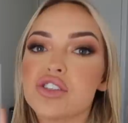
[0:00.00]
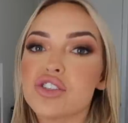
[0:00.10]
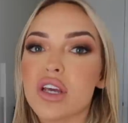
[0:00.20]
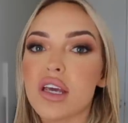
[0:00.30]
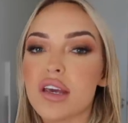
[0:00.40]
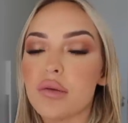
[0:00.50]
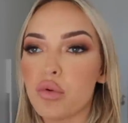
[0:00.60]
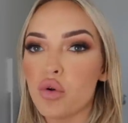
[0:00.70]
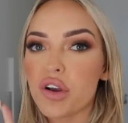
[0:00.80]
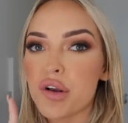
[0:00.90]
She
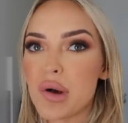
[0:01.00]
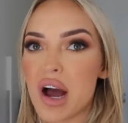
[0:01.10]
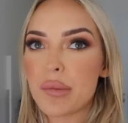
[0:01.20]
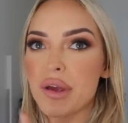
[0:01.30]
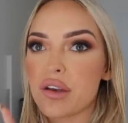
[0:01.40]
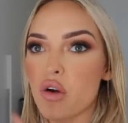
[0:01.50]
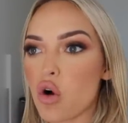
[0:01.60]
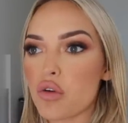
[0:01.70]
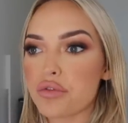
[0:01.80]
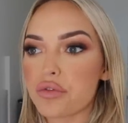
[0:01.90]
bought an apartment
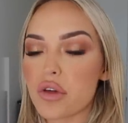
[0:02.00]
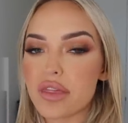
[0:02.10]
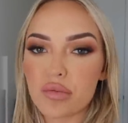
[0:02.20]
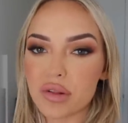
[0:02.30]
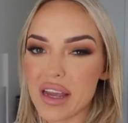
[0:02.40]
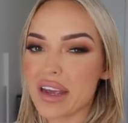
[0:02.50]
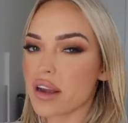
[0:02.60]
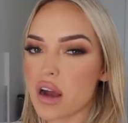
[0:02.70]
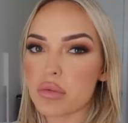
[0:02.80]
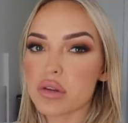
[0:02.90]
off the plan
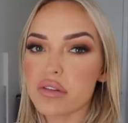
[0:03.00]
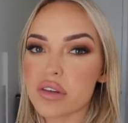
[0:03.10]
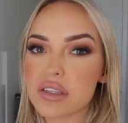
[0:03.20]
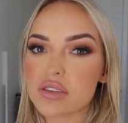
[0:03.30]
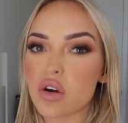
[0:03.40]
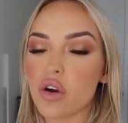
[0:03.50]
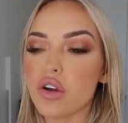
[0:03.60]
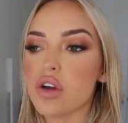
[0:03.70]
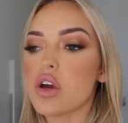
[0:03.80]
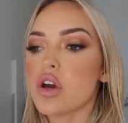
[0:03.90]
a couple of years
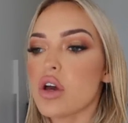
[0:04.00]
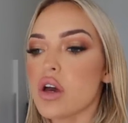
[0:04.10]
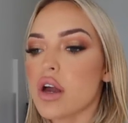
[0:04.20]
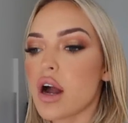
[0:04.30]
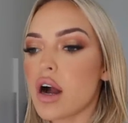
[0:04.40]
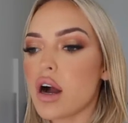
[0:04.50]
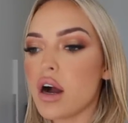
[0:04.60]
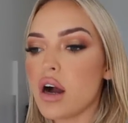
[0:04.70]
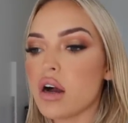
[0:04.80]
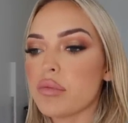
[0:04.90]
ago,
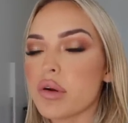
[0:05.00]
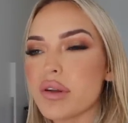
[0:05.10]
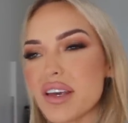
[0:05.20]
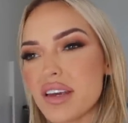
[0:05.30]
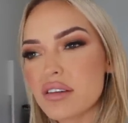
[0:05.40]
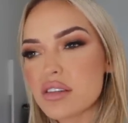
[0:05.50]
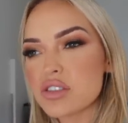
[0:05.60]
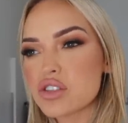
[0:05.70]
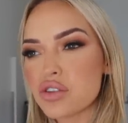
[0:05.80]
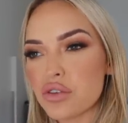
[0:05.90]
uh, probably like
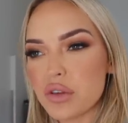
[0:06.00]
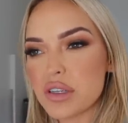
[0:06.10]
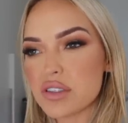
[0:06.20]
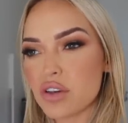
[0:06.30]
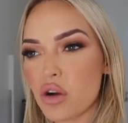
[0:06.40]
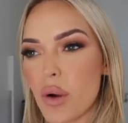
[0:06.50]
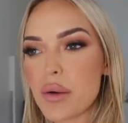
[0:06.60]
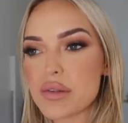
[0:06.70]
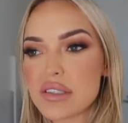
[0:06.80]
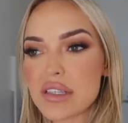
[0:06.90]
two years ago, I would